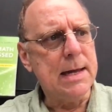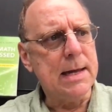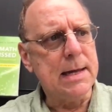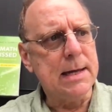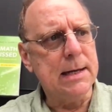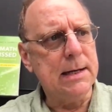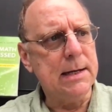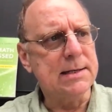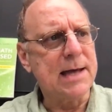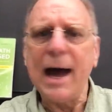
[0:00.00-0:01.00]
It
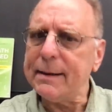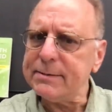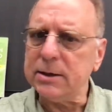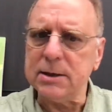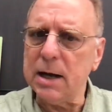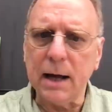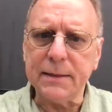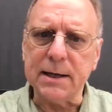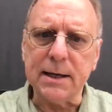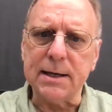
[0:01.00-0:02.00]
is absolutely not the
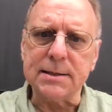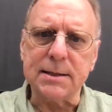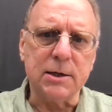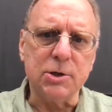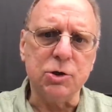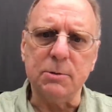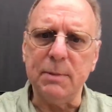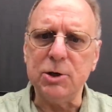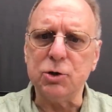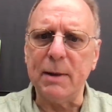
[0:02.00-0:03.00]
case that you should
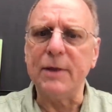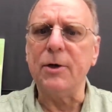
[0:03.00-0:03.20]
major in math